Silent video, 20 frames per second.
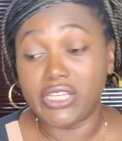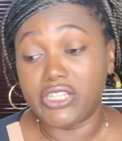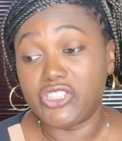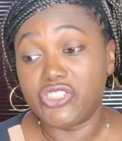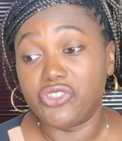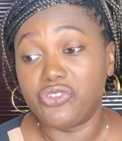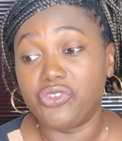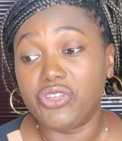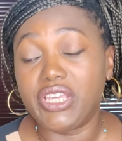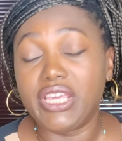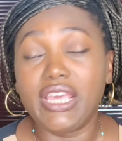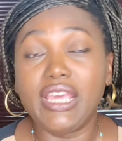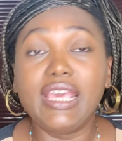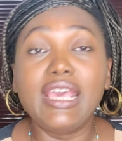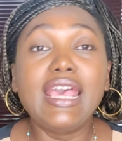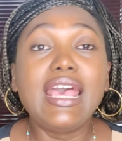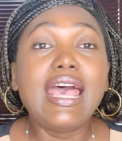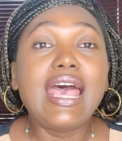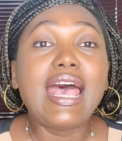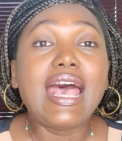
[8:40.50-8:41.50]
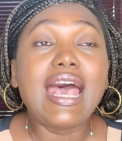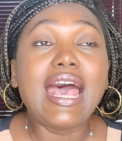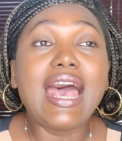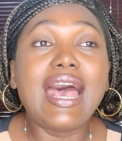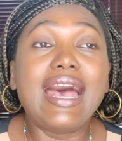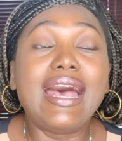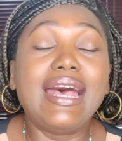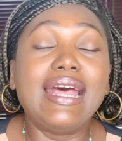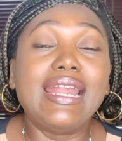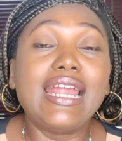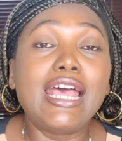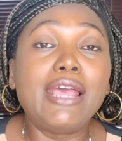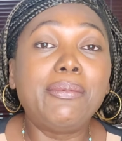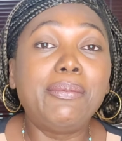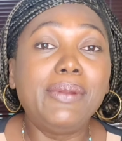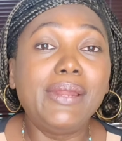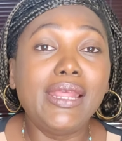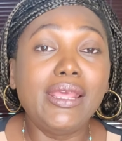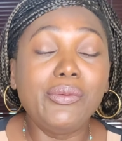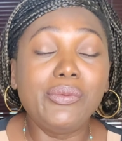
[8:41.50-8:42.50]
protection, okay? And I
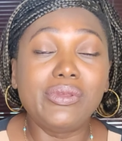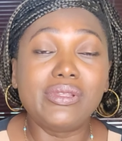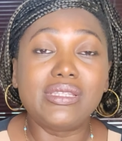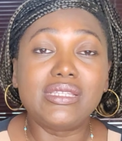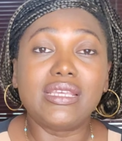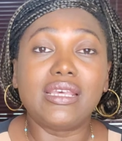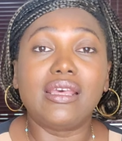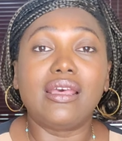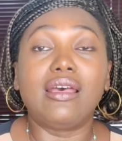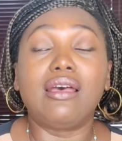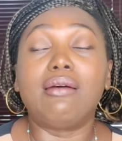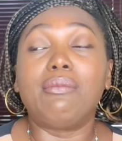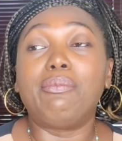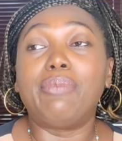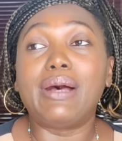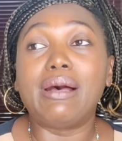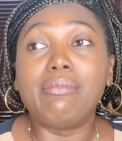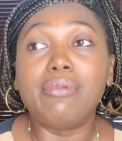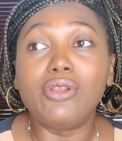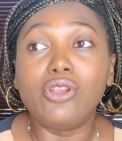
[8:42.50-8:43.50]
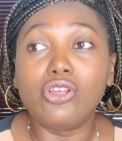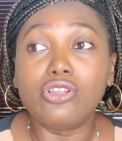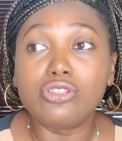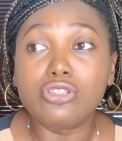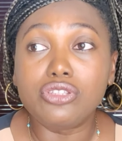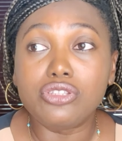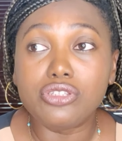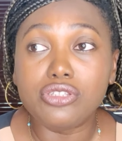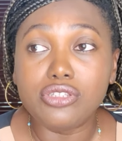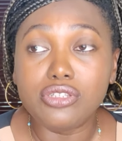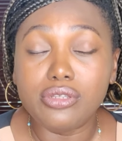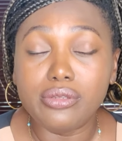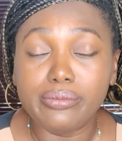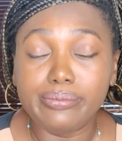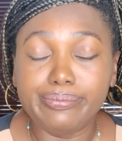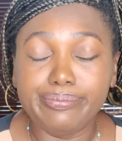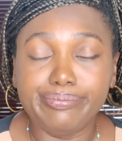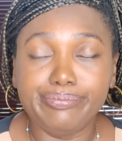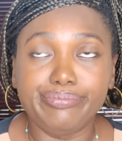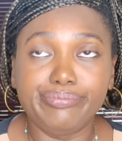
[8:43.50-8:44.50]
play with Babylot's
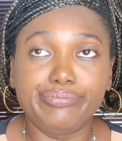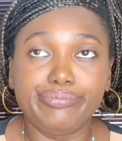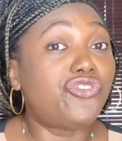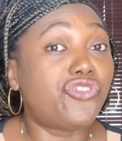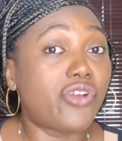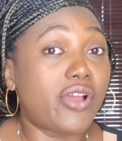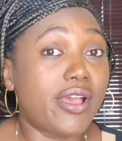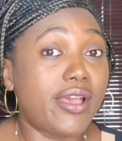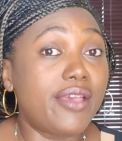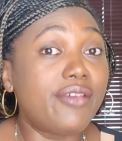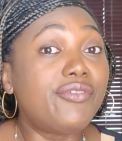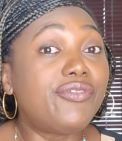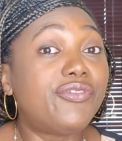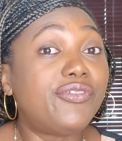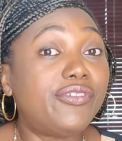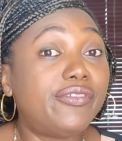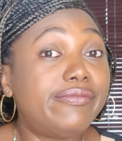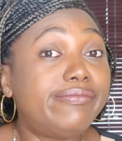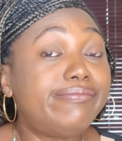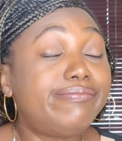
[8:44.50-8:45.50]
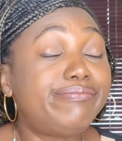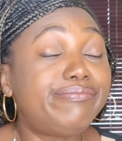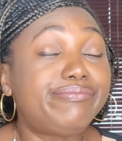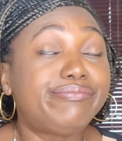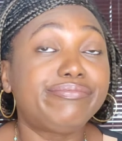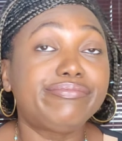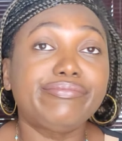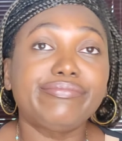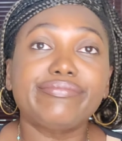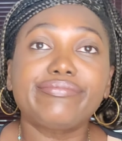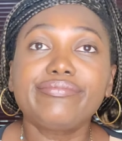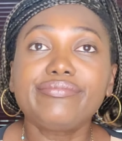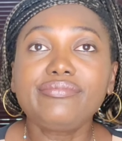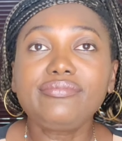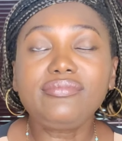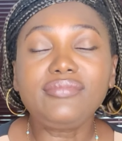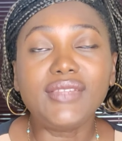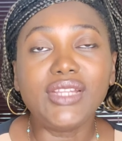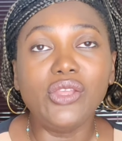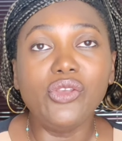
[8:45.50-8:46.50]
Drive,
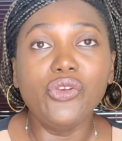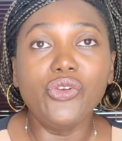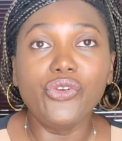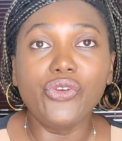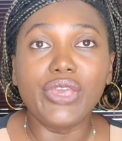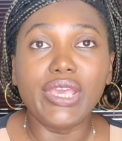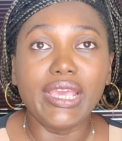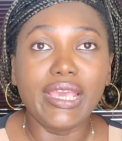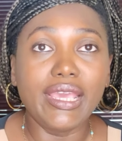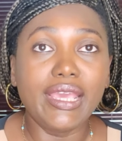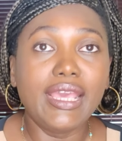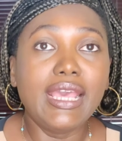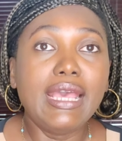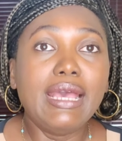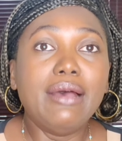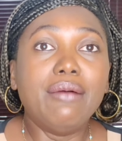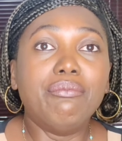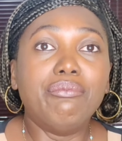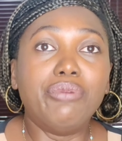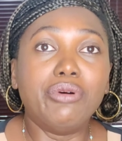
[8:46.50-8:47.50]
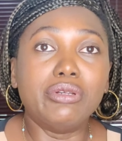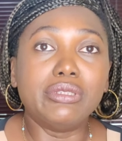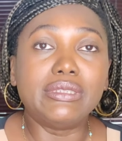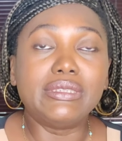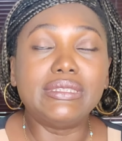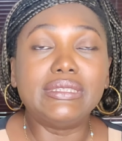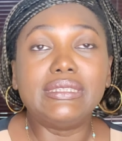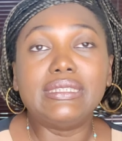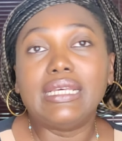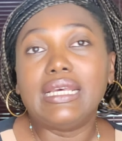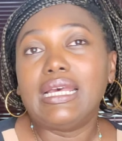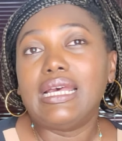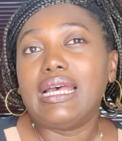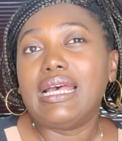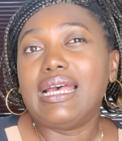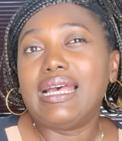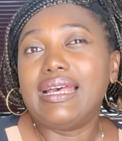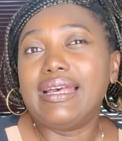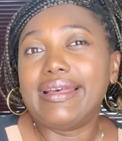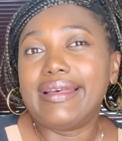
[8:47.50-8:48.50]
okay? But
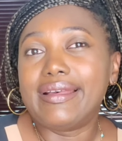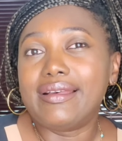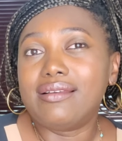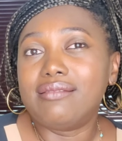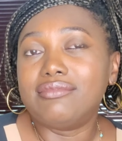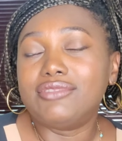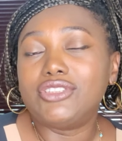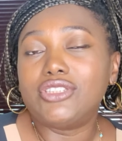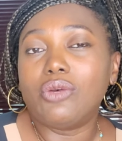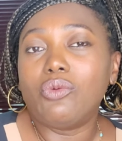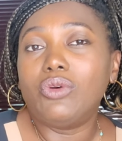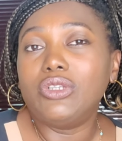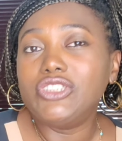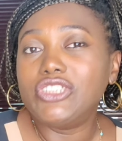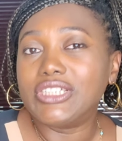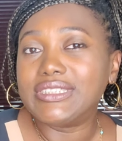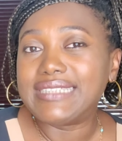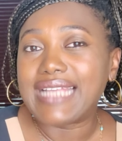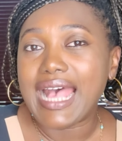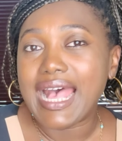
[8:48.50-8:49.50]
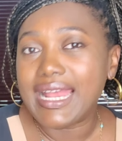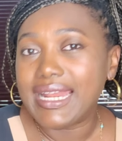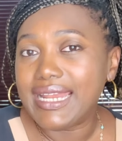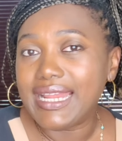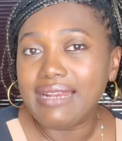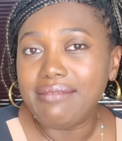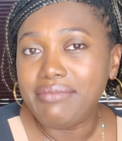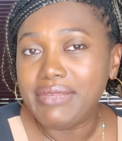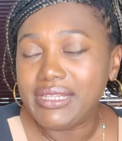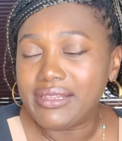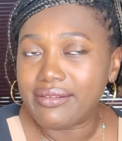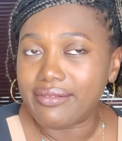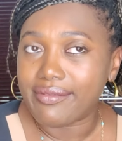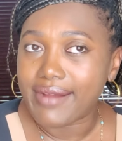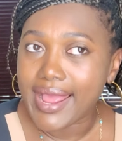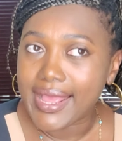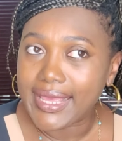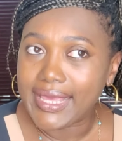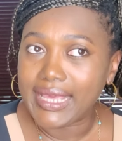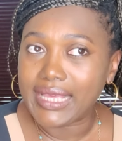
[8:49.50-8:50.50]
someone just handed me the
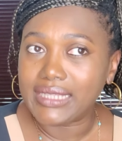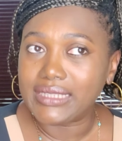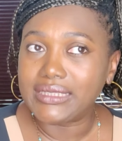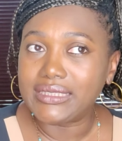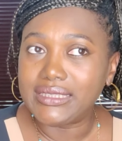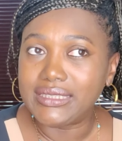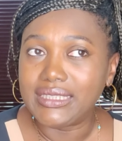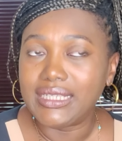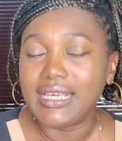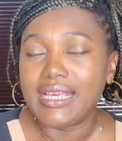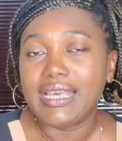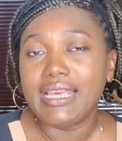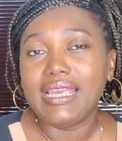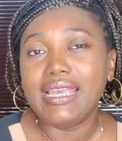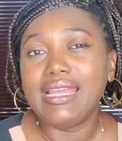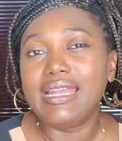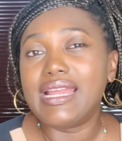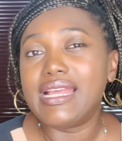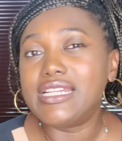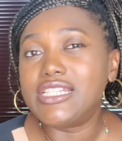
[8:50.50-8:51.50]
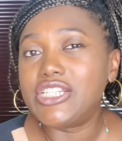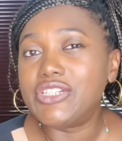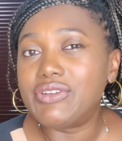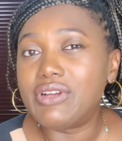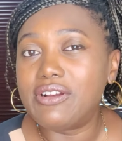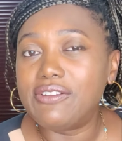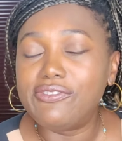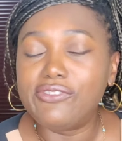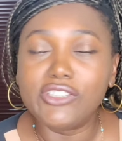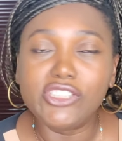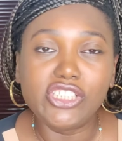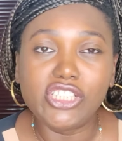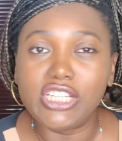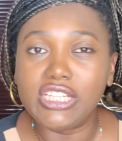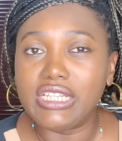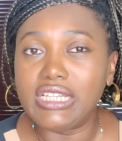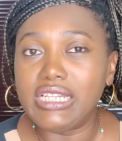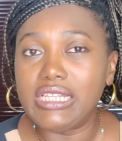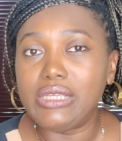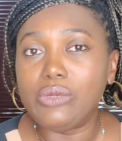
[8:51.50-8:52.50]
racket. In Nigeria,
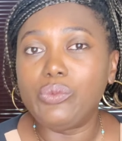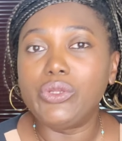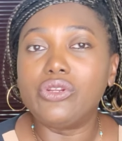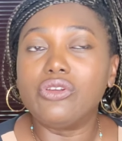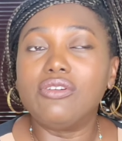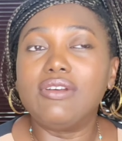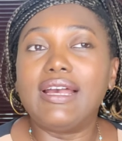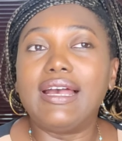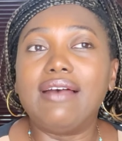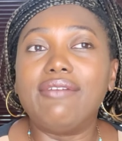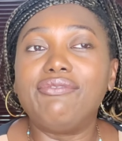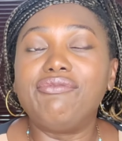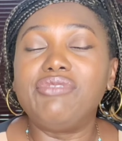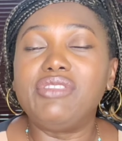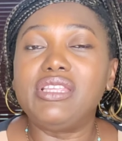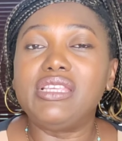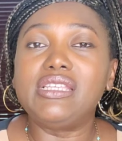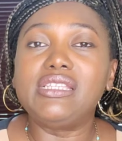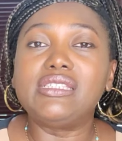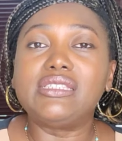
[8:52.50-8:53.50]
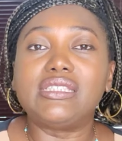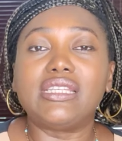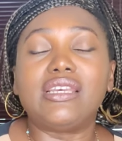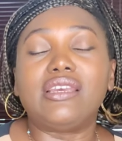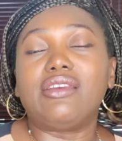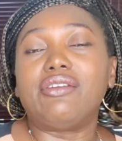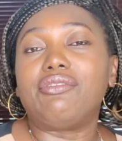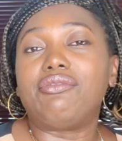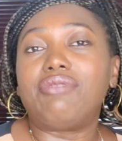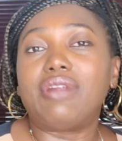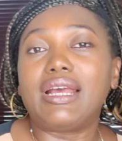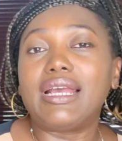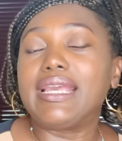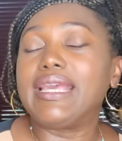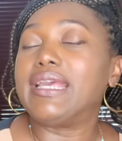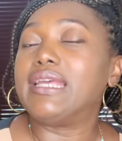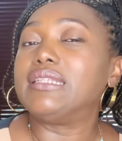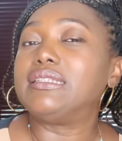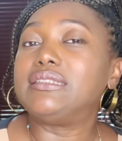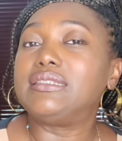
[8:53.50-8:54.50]
unfortunately, we don't have these
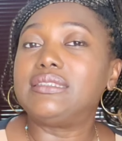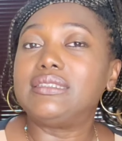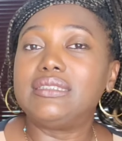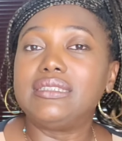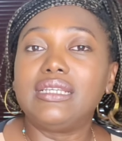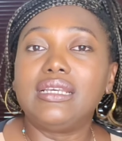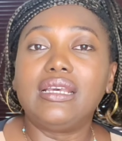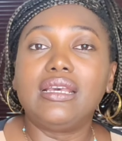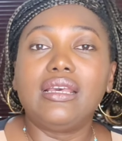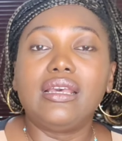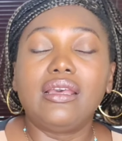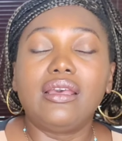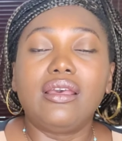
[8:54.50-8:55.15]
rackets